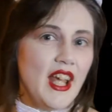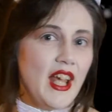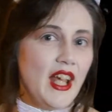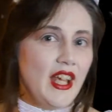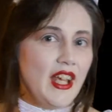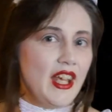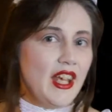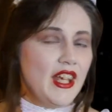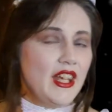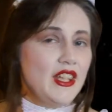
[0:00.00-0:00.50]

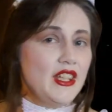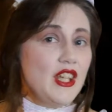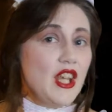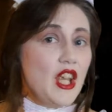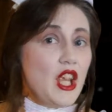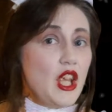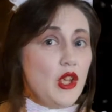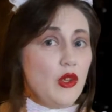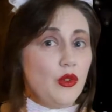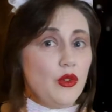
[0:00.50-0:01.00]
And
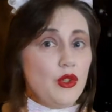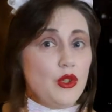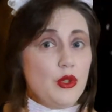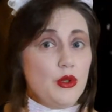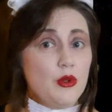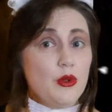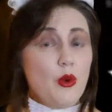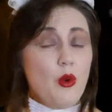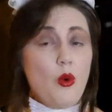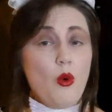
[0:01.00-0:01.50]
if
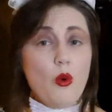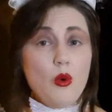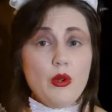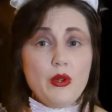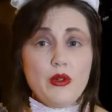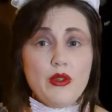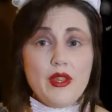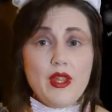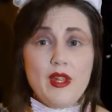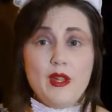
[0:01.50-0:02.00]
you
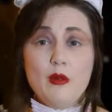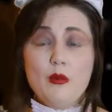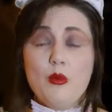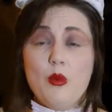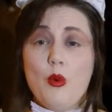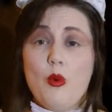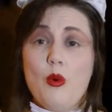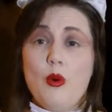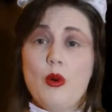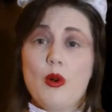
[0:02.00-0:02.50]
order them
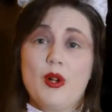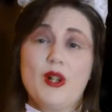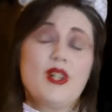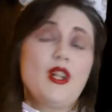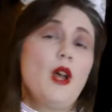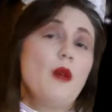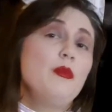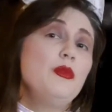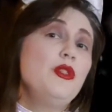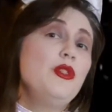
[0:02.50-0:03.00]
or
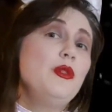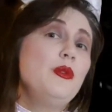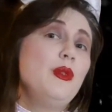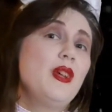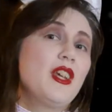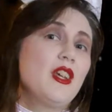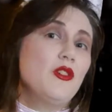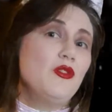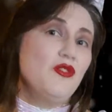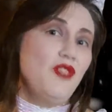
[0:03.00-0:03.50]
come to a
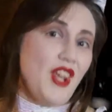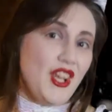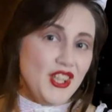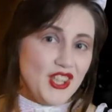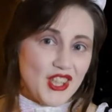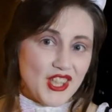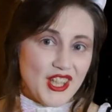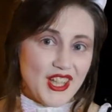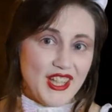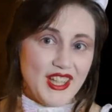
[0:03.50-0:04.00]

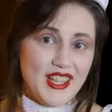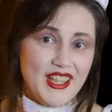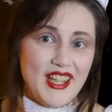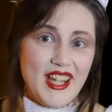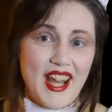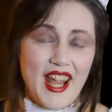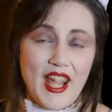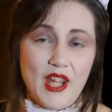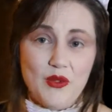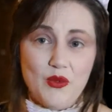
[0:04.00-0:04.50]

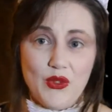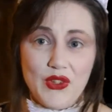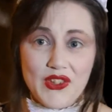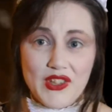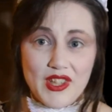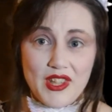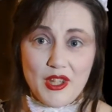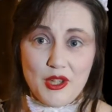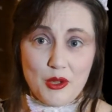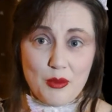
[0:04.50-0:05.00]
convention and
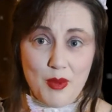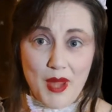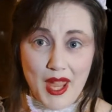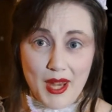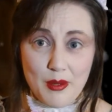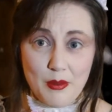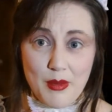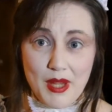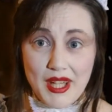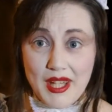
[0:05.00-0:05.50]
visit the
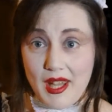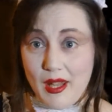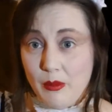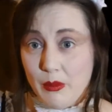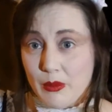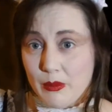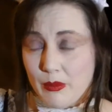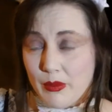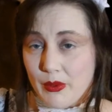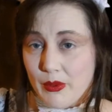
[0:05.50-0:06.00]
Japanime
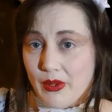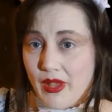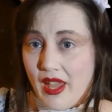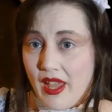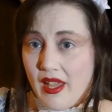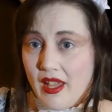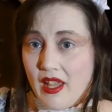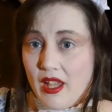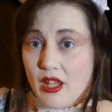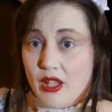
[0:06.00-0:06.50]
Games booth,
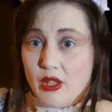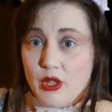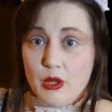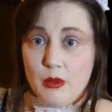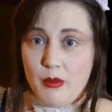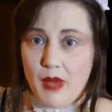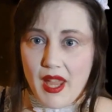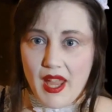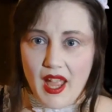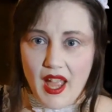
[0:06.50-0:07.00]

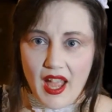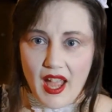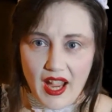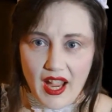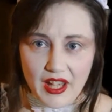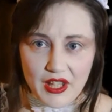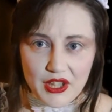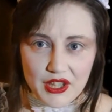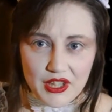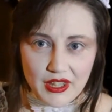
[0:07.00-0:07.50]
you may
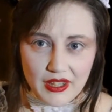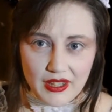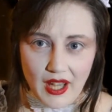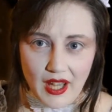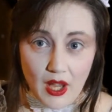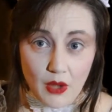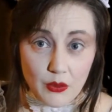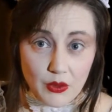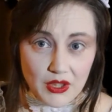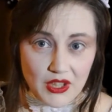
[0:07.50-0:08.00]
actually
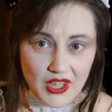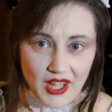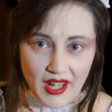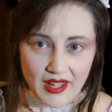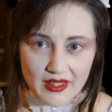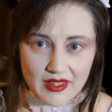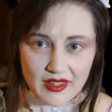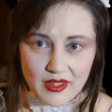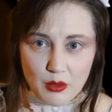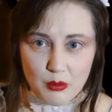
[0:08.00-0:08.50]
have a
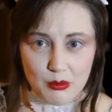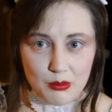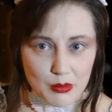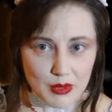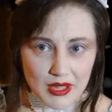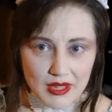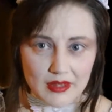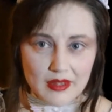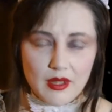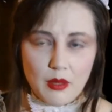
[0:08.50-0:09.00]
chance to
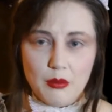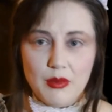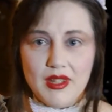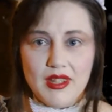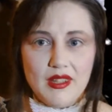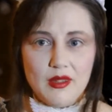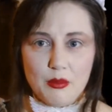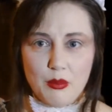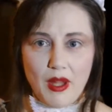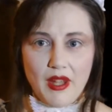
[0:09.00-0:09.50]
meet some of
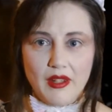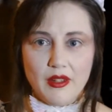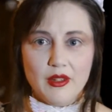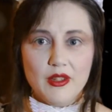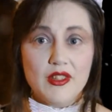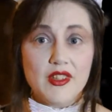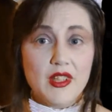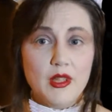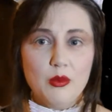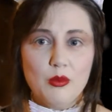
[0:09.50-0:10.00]
these
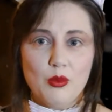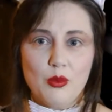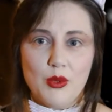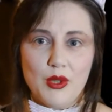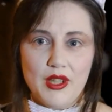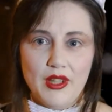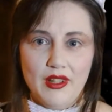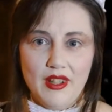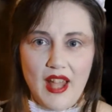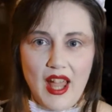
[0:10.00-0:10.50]
butlers in
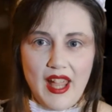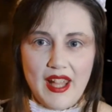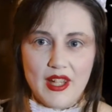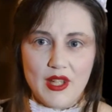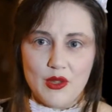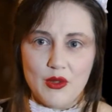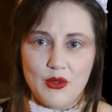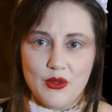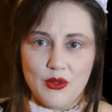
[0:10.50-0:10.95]
real life,